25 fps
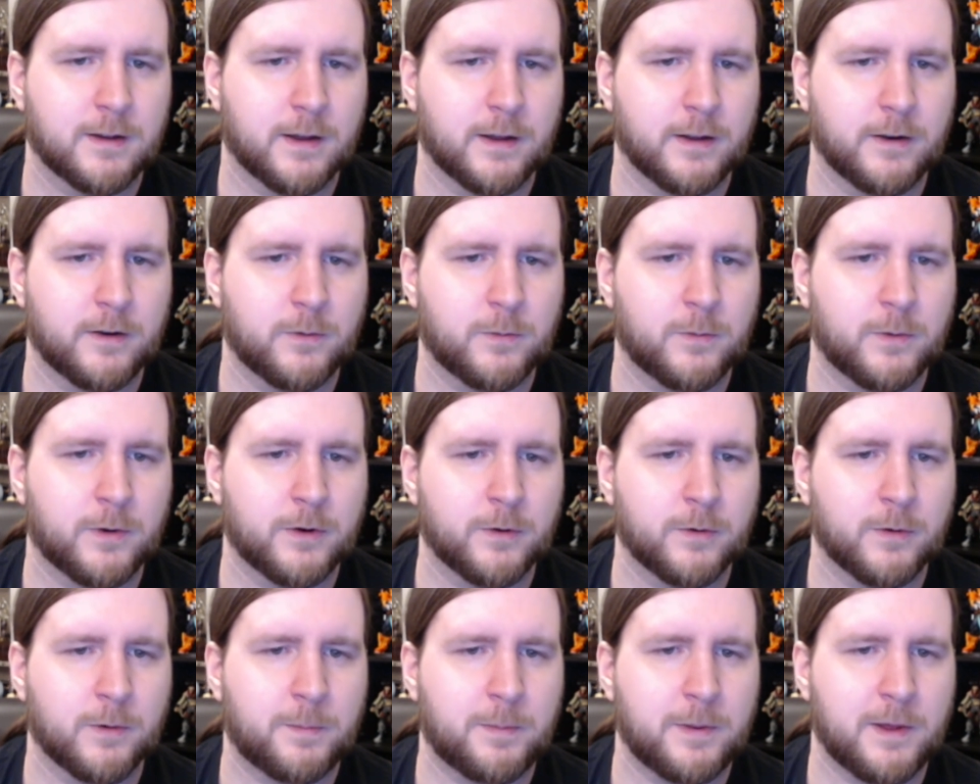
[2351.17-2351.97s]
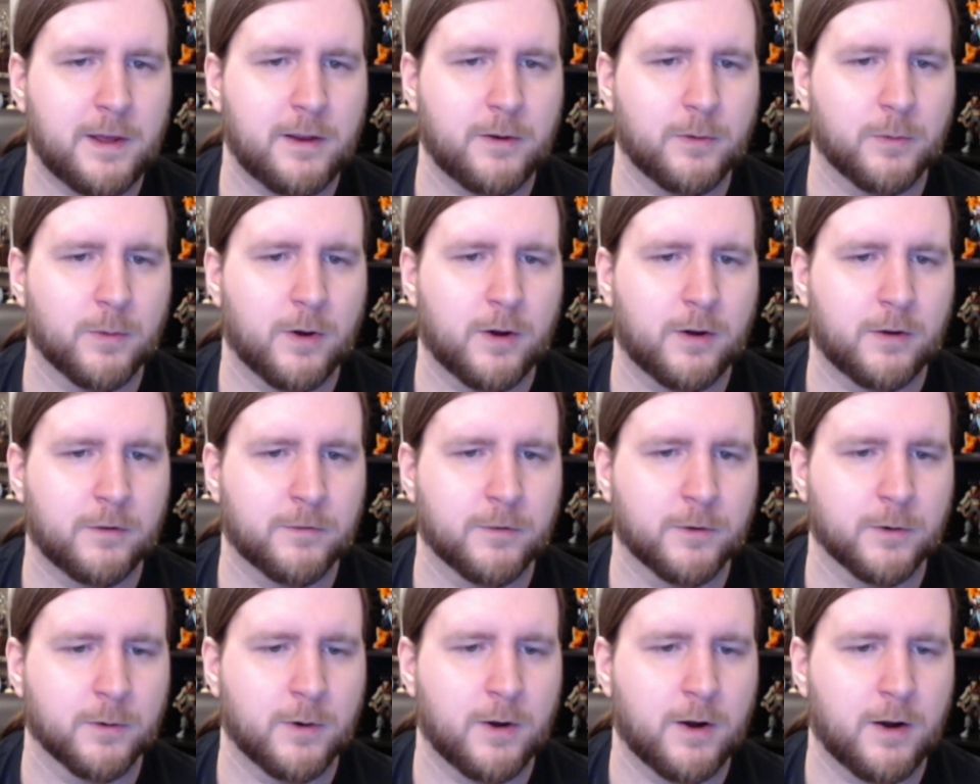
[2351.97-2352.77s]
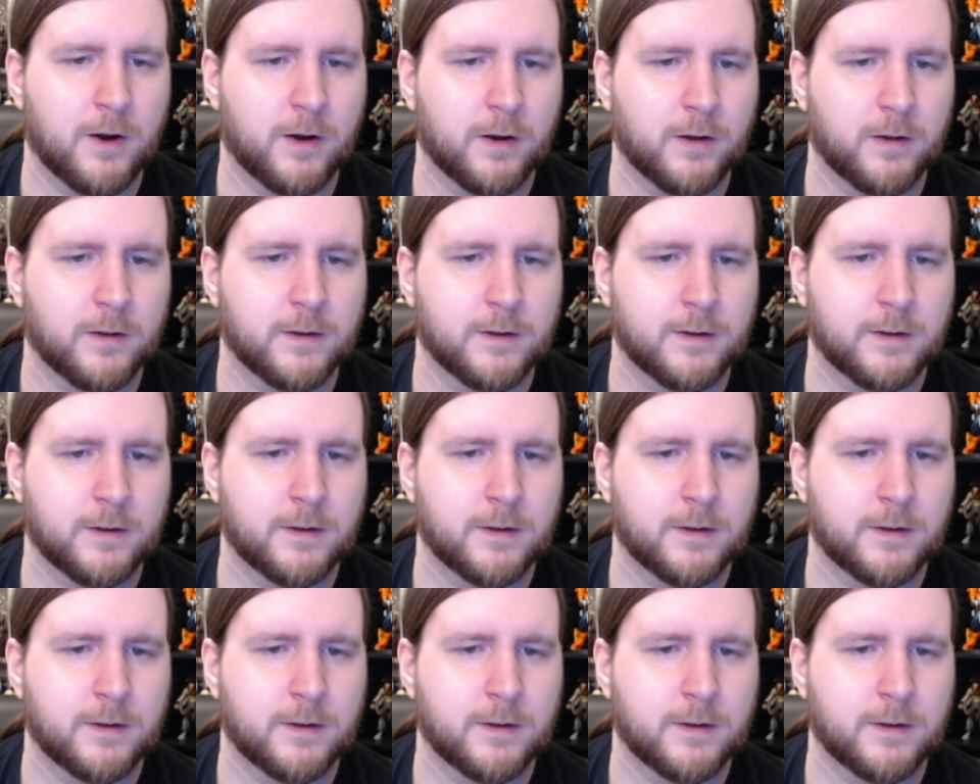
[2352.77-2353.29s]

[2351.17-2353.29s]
I don't want to repay wrong for wrong.